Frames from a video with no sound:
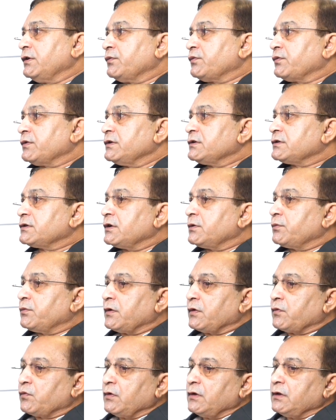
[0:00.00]
differentiate
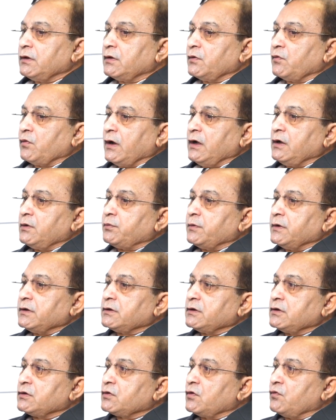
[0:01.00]
between the white
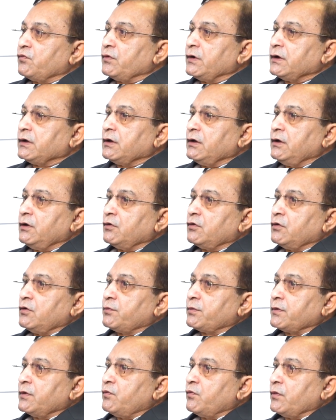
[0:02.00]
patches of vitiligo
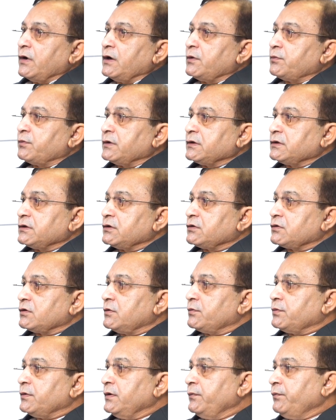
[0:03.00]
from white patches
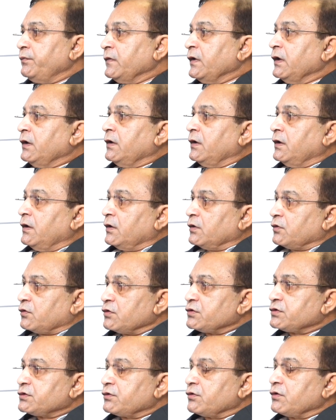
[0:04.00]
of a
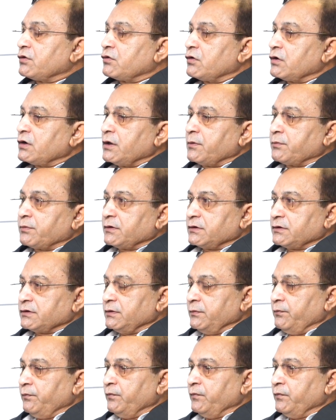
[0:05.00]
kushroga or leprosy.